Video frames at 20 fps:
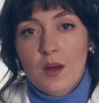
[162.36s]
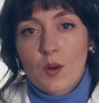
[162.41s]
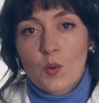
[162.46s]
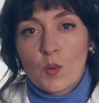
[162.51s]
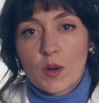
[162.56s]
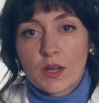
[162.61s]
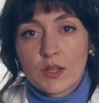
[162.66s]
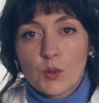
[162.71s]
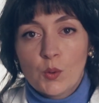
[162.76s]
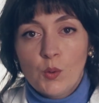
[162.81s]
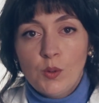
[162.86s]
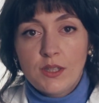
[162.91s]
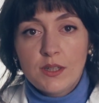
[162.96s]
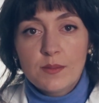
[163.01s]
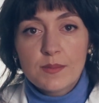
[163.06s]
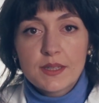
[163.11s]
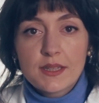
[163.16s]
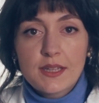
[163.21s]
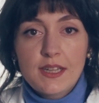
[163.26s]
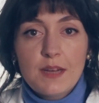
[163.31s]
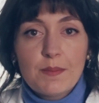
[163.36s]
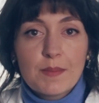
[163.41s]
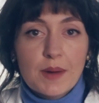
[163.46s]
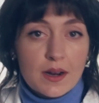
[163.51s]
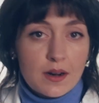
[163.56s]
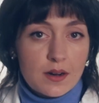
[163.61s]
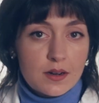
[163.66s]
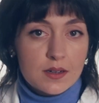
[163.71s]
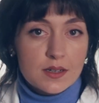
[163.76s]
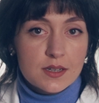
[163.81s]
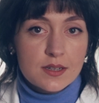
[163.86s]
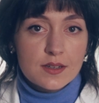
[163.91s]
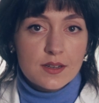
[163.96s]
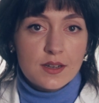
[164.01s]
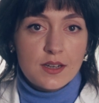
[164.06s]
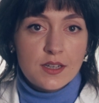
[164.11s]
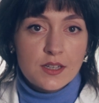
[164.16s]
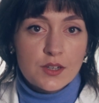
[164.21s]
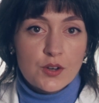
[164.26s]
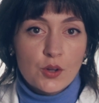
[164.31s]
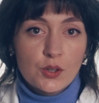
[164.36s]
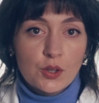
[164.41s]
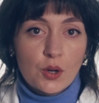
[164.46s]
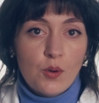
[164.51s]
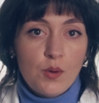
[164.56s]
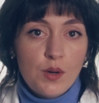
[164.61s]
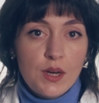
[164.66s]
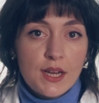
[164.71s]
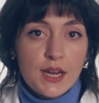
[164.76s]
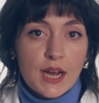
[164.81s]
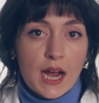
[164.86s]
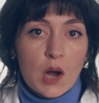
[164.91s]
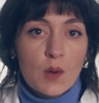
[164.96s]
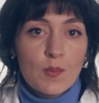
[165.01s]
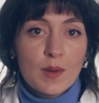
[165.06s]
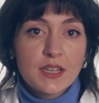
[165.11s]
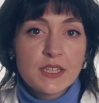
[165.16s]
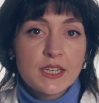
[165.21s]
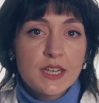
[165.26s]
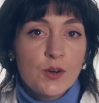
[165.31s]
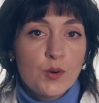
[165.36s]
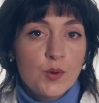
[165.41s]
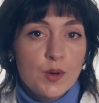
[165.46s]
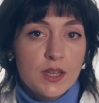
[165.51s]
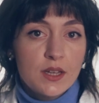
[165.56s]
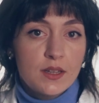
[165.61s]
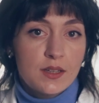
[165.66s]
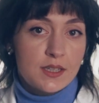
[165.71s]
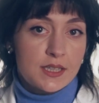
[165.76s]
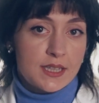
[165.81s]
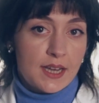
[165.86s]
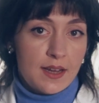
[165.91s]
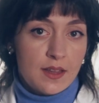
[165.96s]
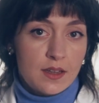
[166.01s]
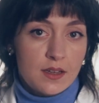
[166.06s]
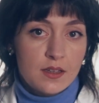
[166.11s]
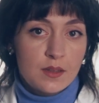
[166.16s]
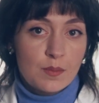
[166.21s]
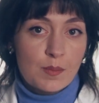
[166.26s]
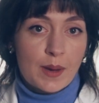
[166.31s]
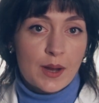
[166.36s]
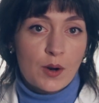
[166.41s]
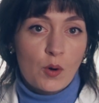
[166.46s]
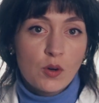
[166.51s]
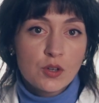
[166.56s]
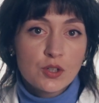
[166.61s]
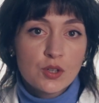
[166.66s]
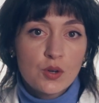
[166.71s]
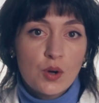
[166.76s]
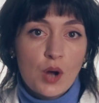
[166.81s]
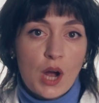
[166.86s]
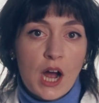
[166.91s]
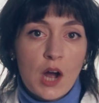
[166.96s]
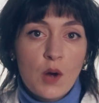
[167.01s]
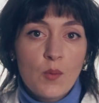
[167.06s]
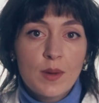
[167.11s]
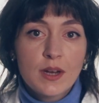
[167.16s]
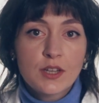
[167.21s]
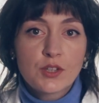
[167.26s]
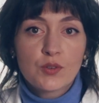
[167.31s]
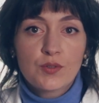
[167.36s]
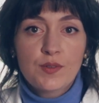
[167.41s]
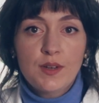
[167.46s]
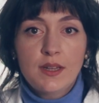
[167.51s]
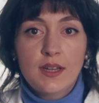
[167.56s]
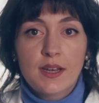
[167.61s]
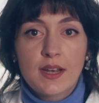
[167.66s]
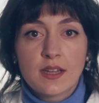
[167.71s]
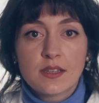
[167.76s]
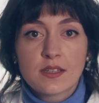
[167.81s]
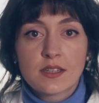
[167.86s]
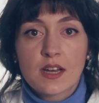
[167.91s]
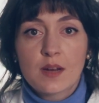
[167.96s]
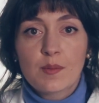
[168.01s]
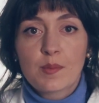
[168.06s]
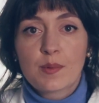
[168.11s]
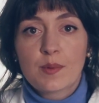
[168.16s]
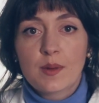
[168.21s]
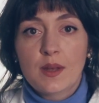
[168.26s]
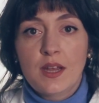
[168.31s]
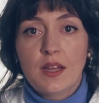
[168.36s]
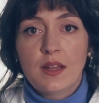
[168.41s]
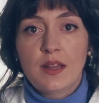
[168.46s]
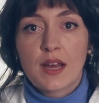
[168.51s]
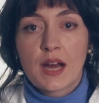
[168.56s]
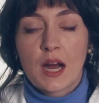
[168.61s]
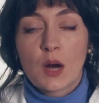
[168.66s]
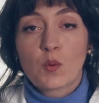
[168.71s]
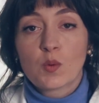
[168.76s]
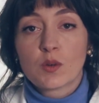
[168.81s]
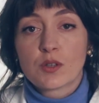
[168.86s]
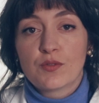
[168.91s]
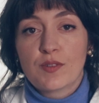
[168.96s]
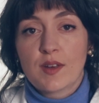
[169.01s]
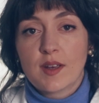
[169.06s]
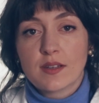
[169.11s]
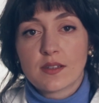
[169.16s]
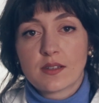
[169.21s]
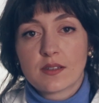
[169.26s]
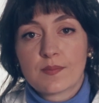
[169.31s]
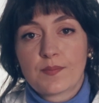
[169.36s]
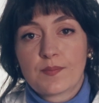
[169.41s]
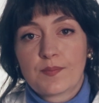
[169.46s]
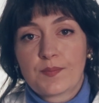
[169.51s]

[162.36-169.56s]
What ultimately matters is not only how much ingredient is added, but also how much of it ends up in the aqueous phase.